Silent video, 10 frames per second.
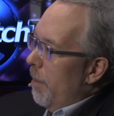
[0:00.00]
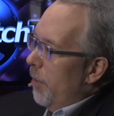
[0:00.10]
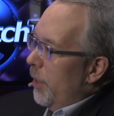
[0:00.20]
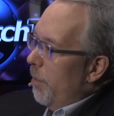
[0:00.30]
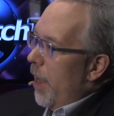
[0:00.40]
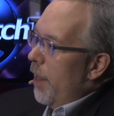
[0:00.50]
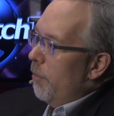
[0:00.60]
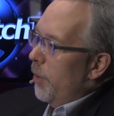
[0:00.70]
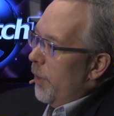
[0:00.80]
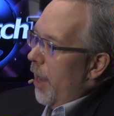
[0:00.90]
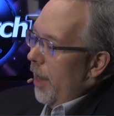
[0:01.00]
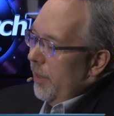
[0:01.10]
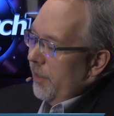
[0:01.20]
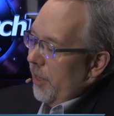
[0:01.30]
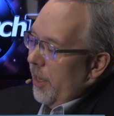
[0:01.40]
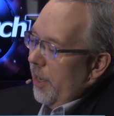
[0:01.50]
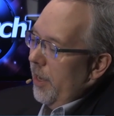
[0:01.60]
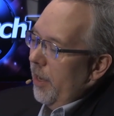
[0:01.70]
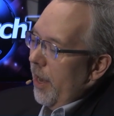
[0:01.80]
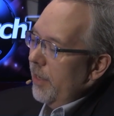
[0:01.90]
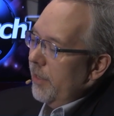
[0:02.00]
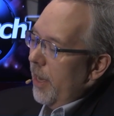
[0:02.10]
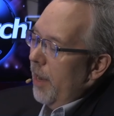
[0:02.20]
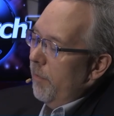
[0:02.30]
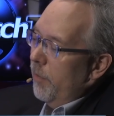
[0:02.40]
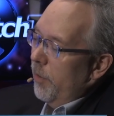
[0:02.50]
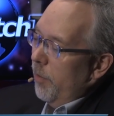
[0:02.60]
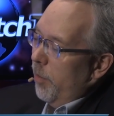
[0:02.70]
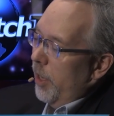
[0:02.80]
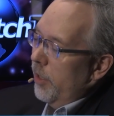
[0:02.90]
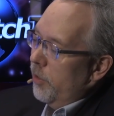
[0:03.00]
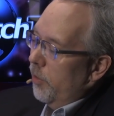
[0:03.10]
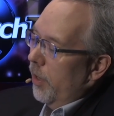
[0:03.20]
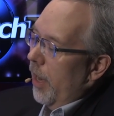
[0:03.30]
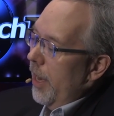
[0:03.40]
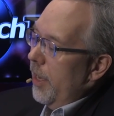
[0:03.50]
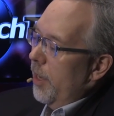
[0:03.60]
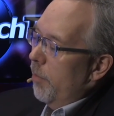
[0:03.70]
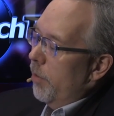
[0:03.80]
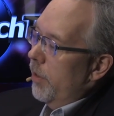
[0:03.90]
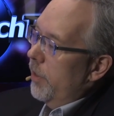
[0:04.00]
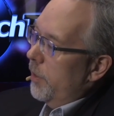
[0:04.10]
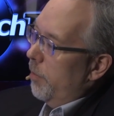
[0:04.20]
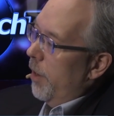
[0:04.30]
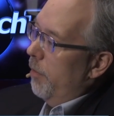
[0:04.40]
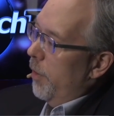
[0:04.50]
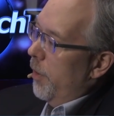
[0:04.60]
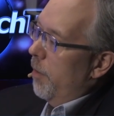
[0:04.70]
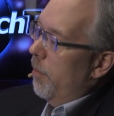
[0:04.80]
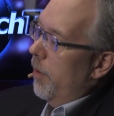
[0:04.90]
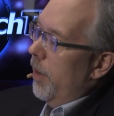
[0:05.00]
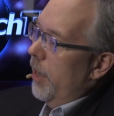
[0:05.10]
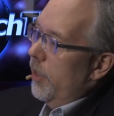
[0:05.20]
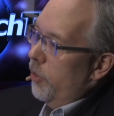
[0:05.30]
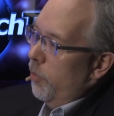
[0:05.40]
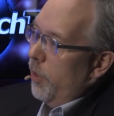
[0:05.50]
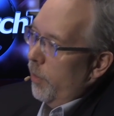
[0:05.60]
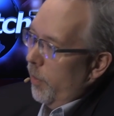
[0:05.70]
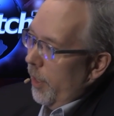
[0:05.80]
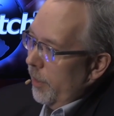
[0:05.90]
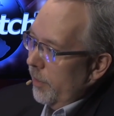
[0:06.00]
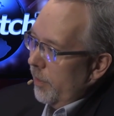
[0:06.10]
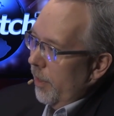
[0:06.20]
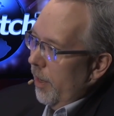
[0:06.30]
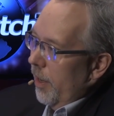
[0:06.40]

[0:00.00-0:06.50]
But the pattern with God is he likes to have the beings who are like him participate with him in doing things.